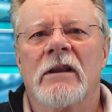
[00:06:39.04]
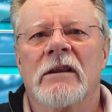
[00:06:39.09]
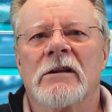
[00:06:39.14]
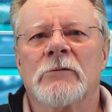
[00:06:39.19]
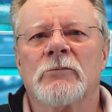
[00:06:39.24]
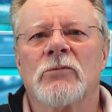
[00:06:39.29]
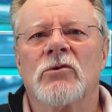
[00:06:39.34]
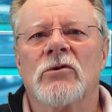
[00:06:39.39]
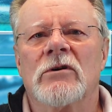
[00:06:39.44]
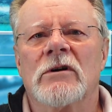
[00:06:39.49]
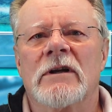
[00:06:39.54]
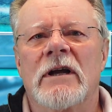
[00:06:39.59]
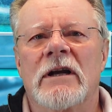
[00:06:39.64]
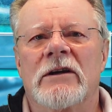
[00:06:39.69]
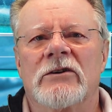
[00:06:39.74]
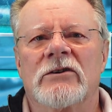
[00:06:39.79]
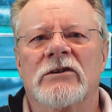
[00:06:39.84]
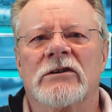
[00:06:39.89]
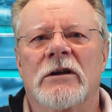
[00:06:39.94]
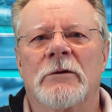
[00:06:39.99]
the more
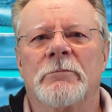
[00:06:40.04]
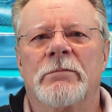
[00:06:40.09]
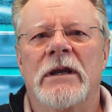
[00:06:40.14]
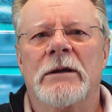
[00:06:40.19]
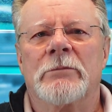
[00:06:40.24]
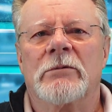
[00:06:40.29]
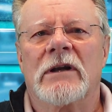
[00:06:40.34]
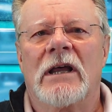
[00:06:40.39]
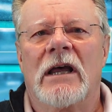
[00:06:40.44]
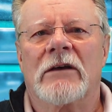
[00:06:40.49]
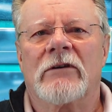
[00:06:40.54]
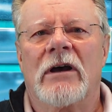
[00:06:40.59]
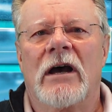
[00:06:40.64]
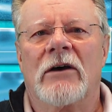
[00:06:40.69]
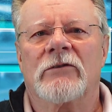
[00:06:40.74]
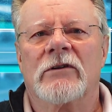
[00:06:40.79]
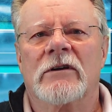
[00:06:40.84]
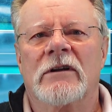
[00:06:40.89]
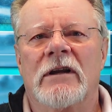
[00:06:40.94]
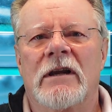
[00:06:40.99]
letters people have
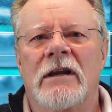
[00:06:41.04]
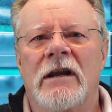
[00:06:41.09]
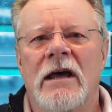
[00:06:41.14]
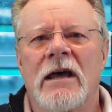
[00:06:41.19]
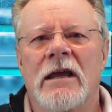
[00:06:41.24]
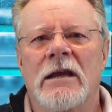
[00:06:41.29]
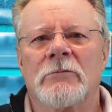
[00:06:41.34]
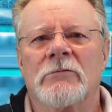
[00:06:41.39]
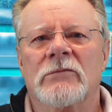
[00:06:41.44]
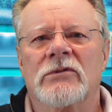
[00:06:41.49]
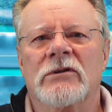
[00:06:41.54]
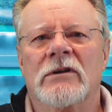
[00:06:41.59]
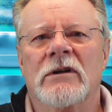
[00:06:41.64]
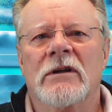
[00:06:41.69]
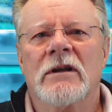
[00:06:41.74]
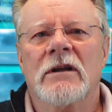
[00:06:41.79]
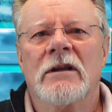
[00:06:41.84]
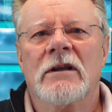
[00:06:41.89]
after their names,